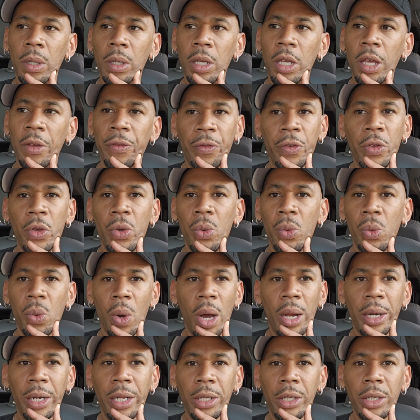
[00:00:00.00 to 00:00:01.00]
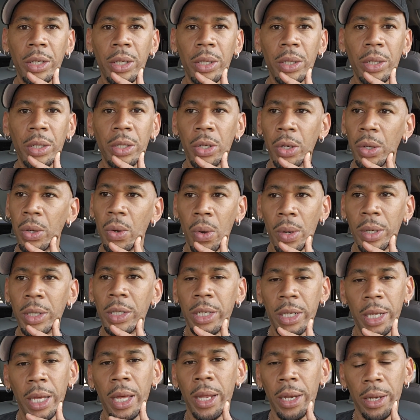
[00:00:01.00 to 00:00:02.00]
if you want it, you're going
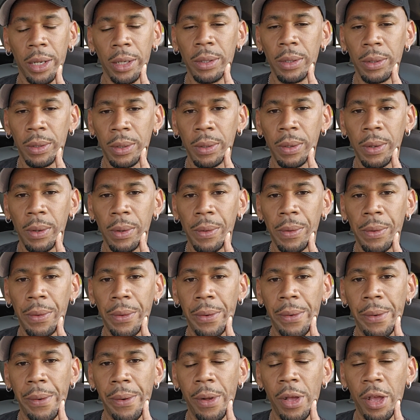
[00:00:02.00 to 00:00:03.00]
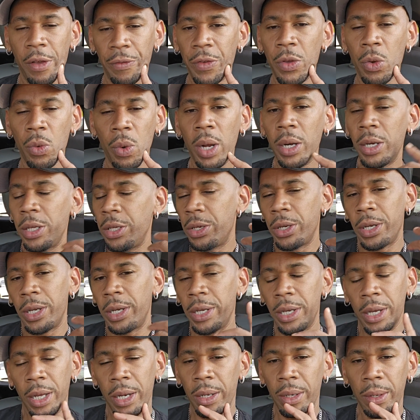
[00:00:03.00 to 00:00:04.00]
to get it. If you want it, you're going
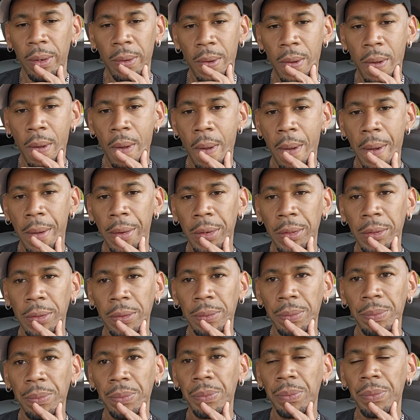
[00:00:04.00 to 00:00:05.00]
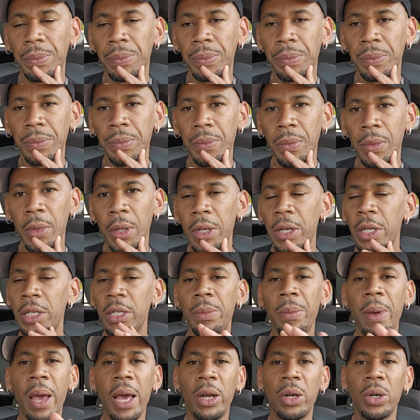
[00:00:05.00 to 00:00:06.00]
to get it. It
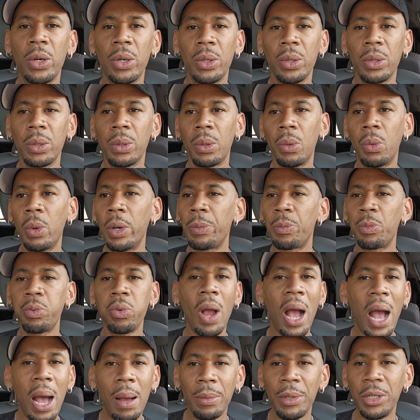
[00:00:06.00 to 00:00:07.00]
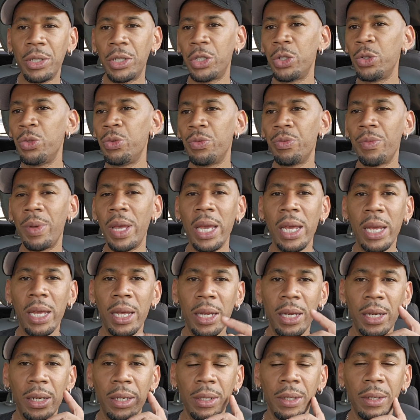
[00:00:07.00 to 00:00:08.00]
doesn't matter what promise you
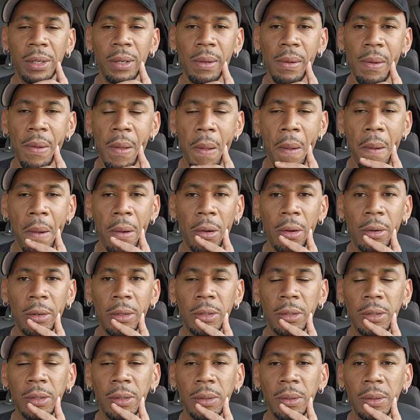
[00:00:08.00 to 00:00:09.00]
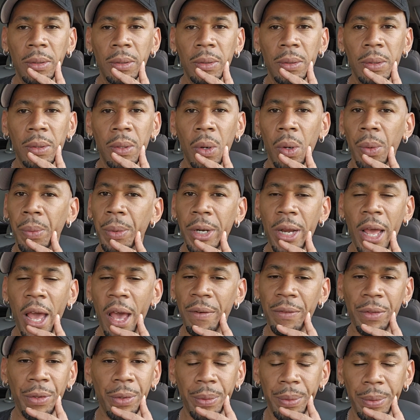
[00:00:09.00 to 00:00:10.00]
made or what
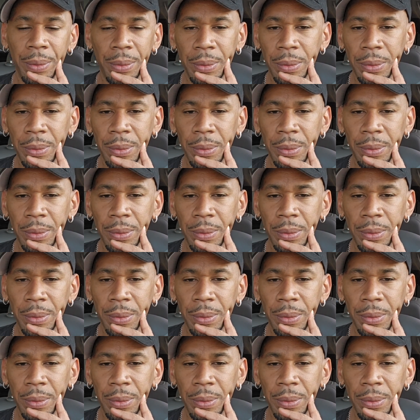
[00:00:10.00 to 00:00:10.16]
have you.